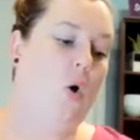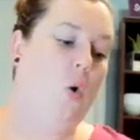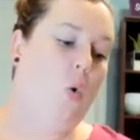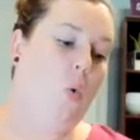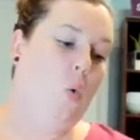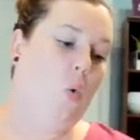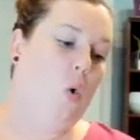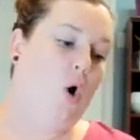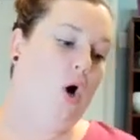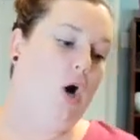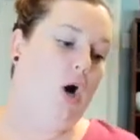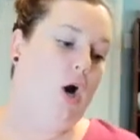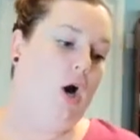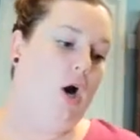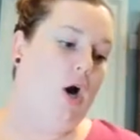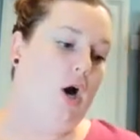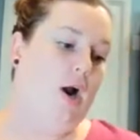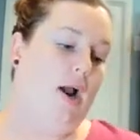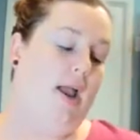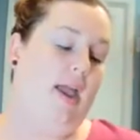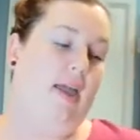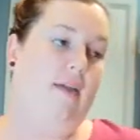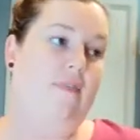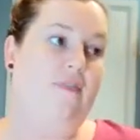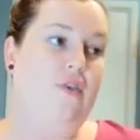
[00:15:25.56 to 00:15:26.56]

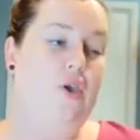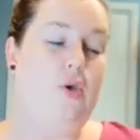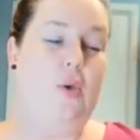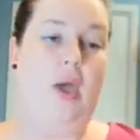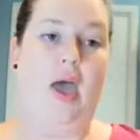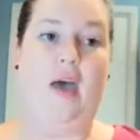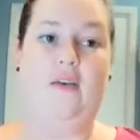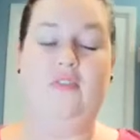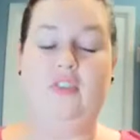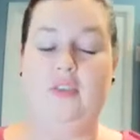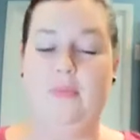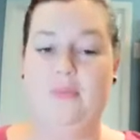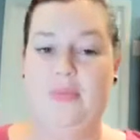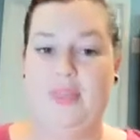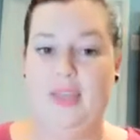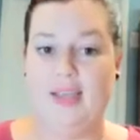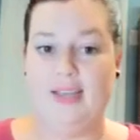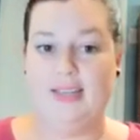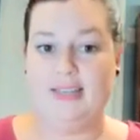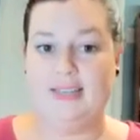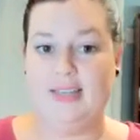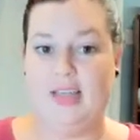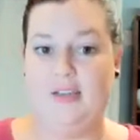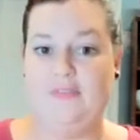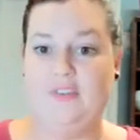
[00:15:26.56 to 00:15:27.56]
Or if you have some
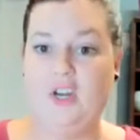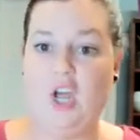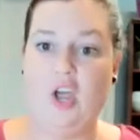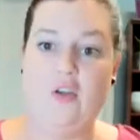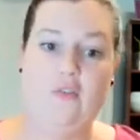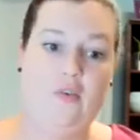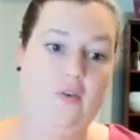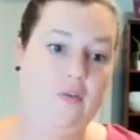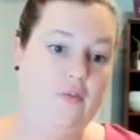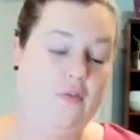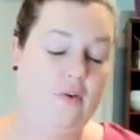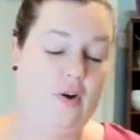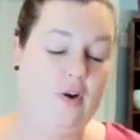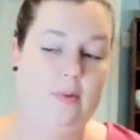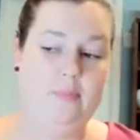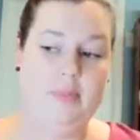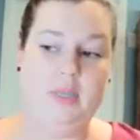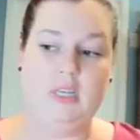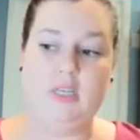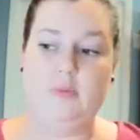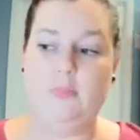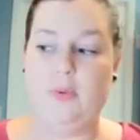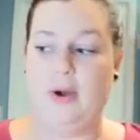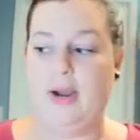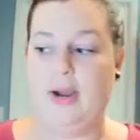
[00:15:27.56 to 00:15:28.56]
things left over from the
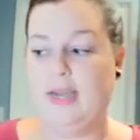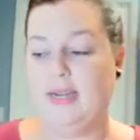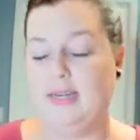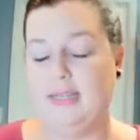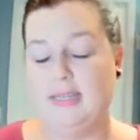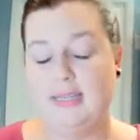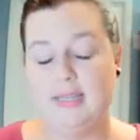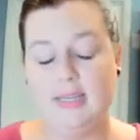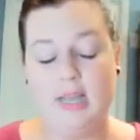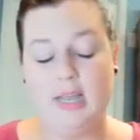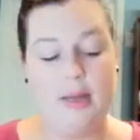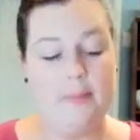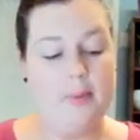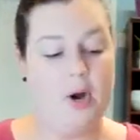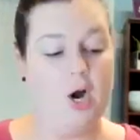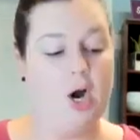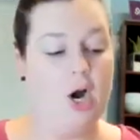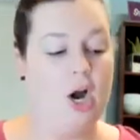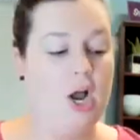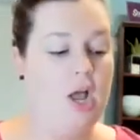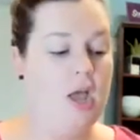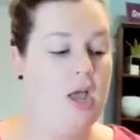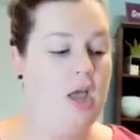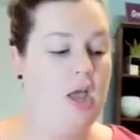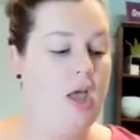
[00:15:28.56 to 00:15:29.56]
spring and
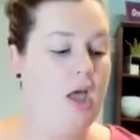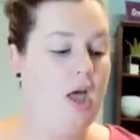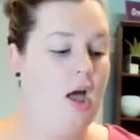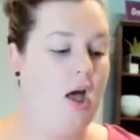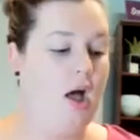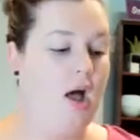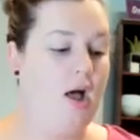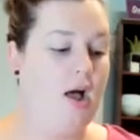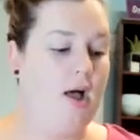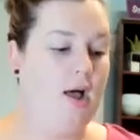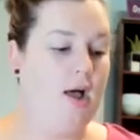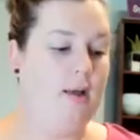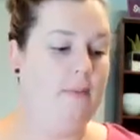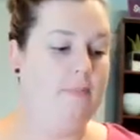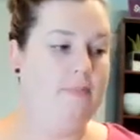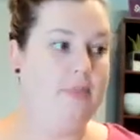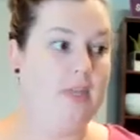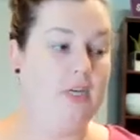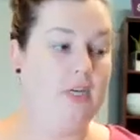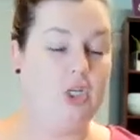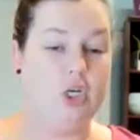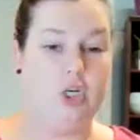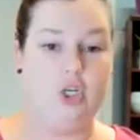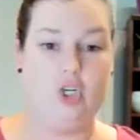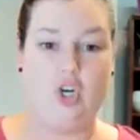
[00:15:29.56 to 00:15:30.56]
summer
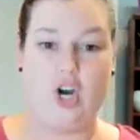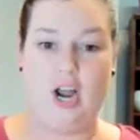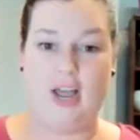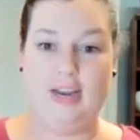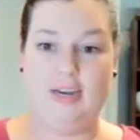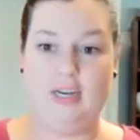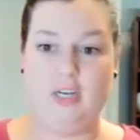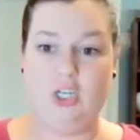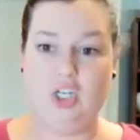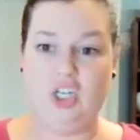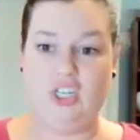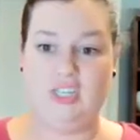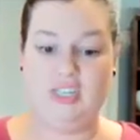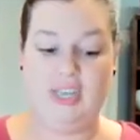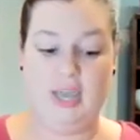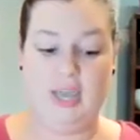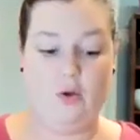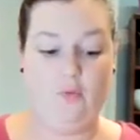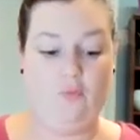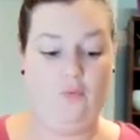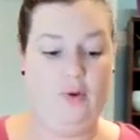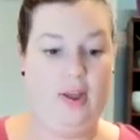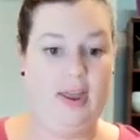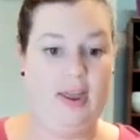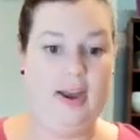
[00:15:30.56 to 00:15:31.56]
that you're trying to just
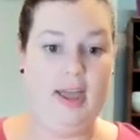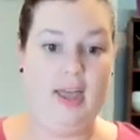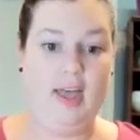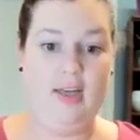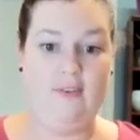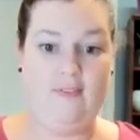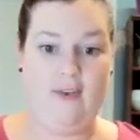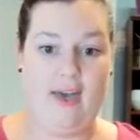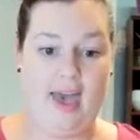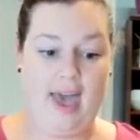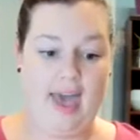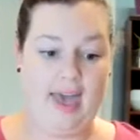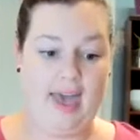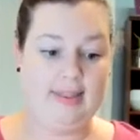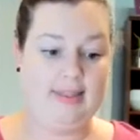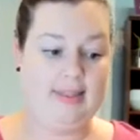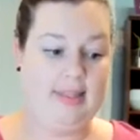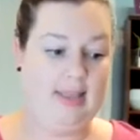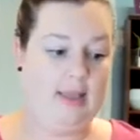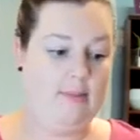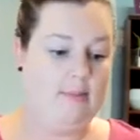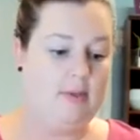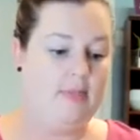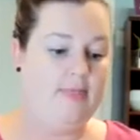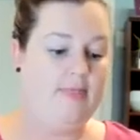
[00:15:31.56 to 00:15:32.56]
get rid of, add
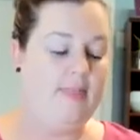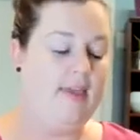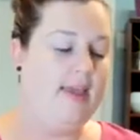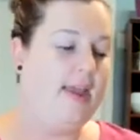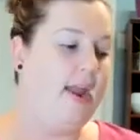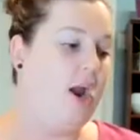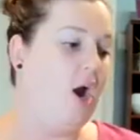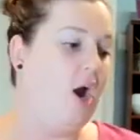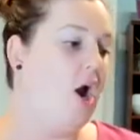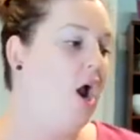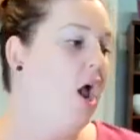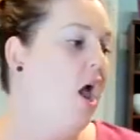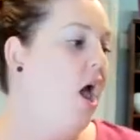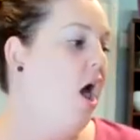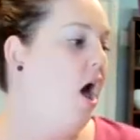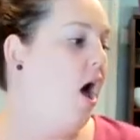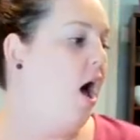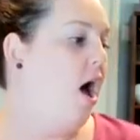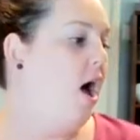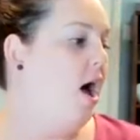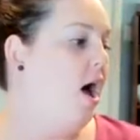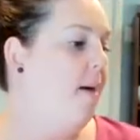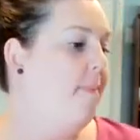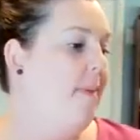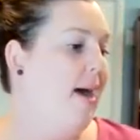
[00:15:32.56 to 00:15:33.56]
them in there.
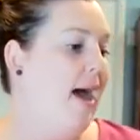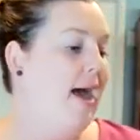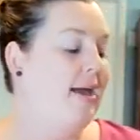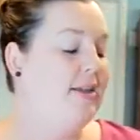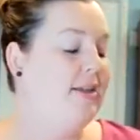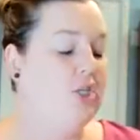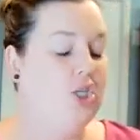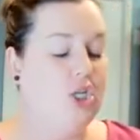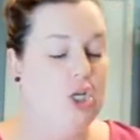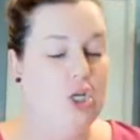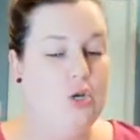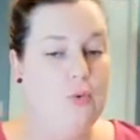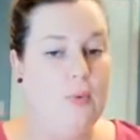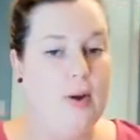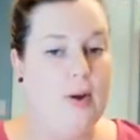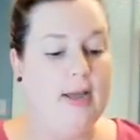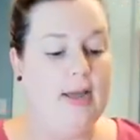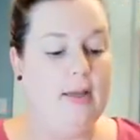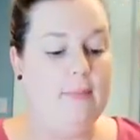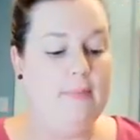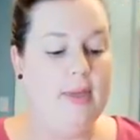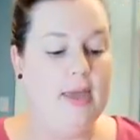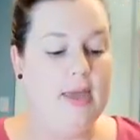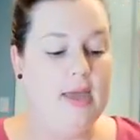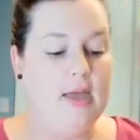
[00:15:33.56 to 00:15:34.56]
I do
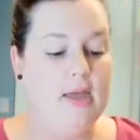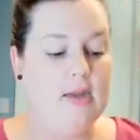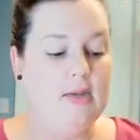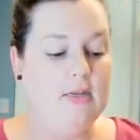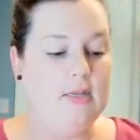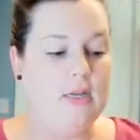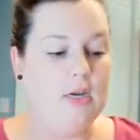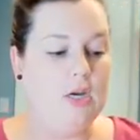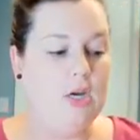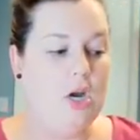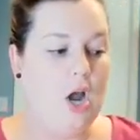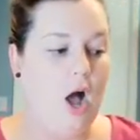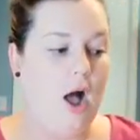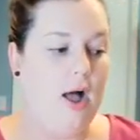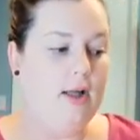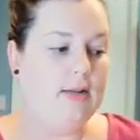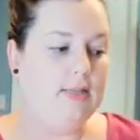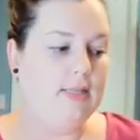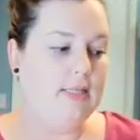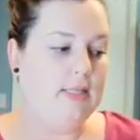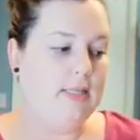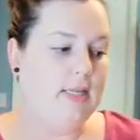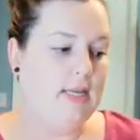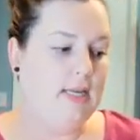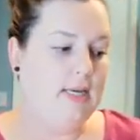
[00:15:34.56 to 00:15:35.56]
recommend not
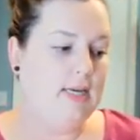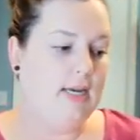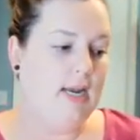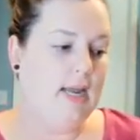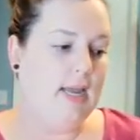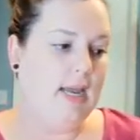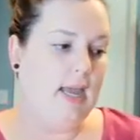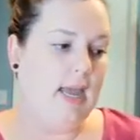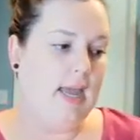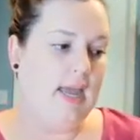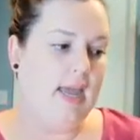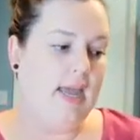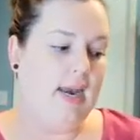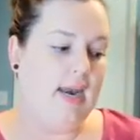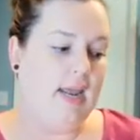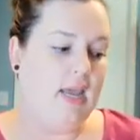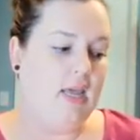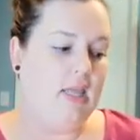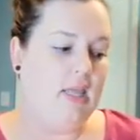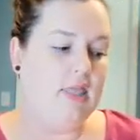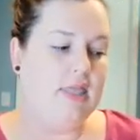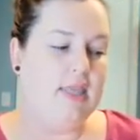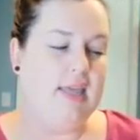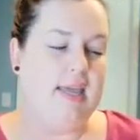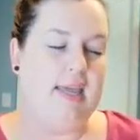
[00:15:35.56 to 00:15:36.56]
sending
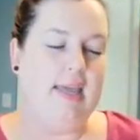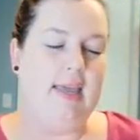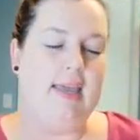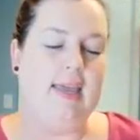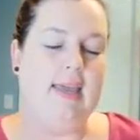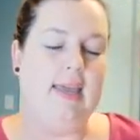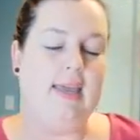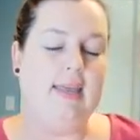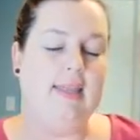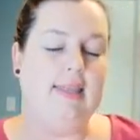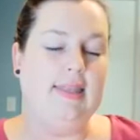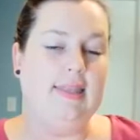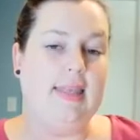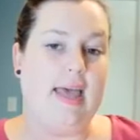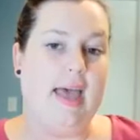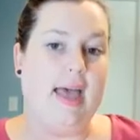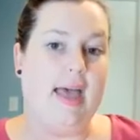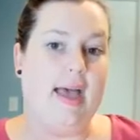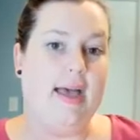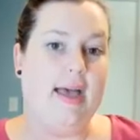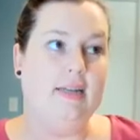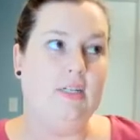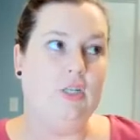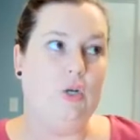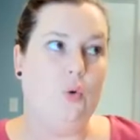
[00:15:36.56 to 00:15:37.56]
anything
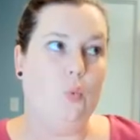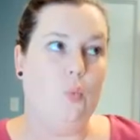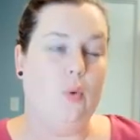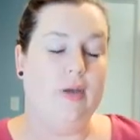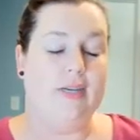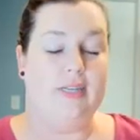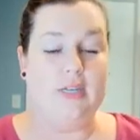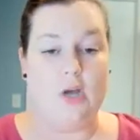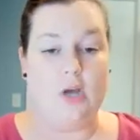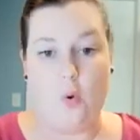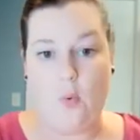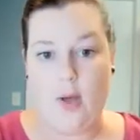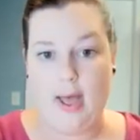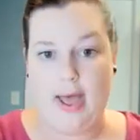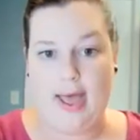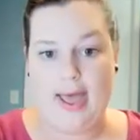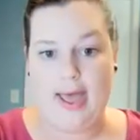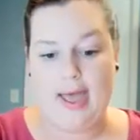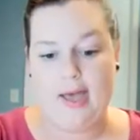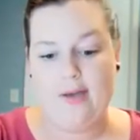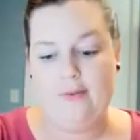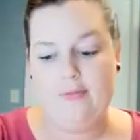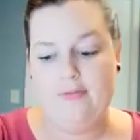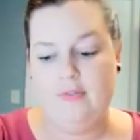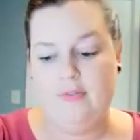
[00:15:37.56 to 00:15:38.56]
that we don't
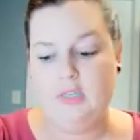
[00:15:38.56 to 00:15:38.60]
have.